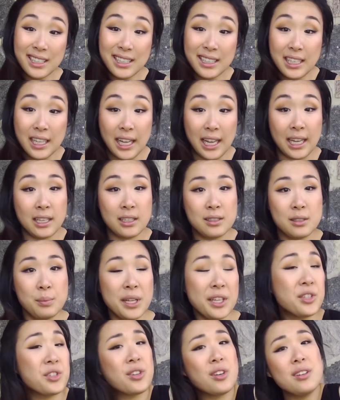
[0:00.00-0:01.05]
And make
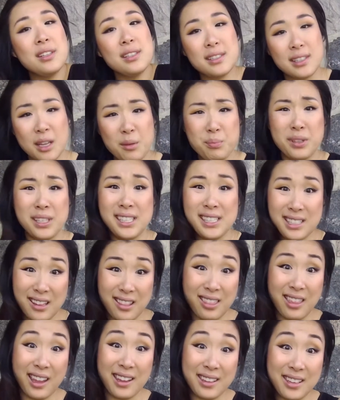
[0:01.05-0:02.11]
sure to say please and
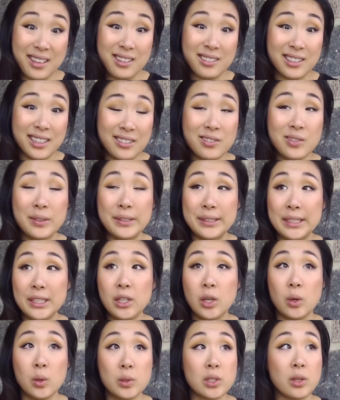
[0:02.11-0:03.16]
thank you. It really
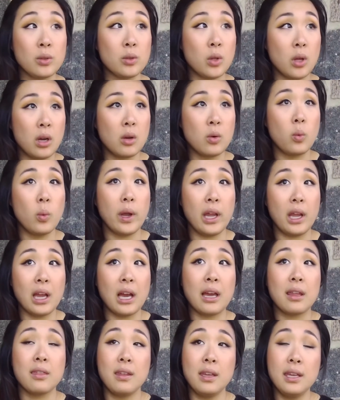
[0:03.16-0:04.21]
goes a long way. I
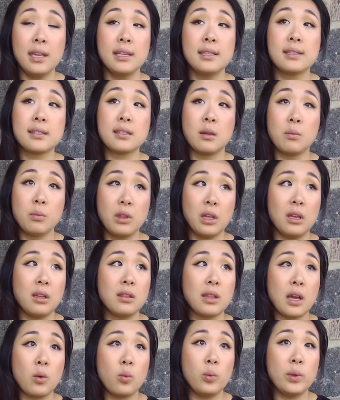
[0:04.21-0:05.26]
think it's something
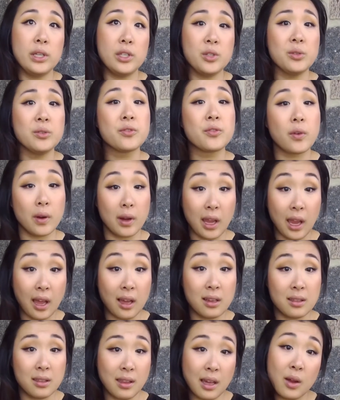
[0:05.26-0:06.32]
that we do
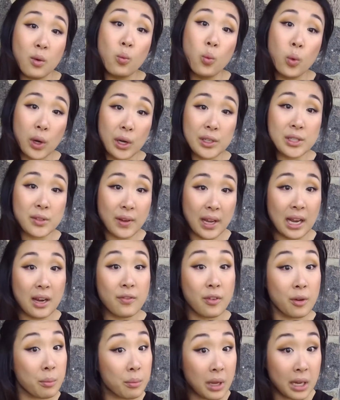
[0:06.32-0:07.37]
forget, that words of
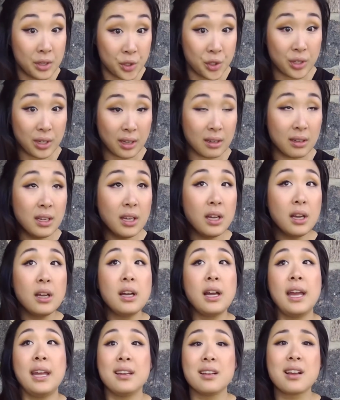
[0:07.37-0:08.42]
affirmation
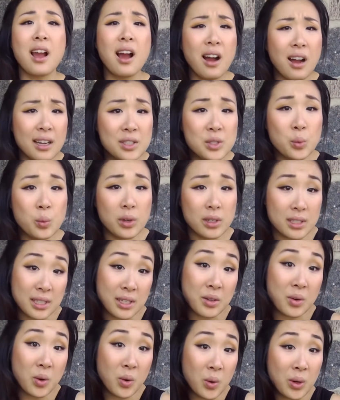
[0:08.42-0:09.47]
and kind words can
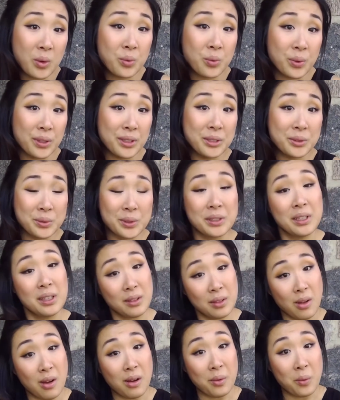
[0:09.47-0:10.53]
go a really, really
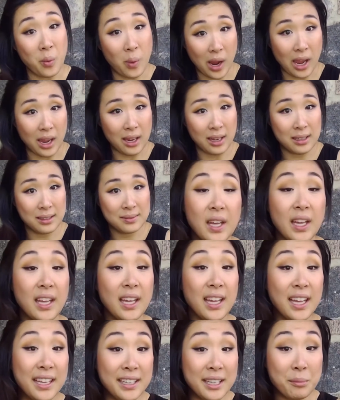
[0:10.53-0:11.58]
long way.
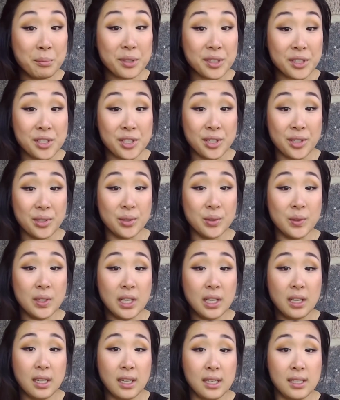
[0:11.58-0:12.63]
And number 2
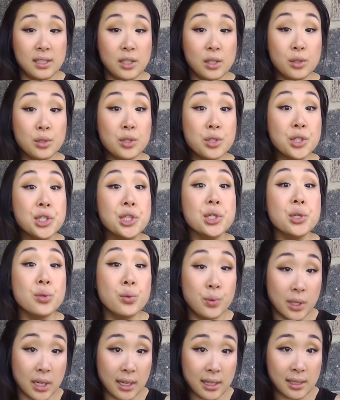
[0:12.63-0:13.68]
is do
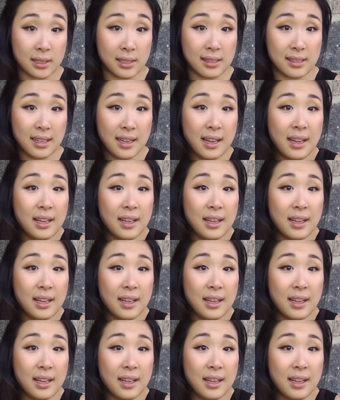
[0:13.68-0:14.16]
nice.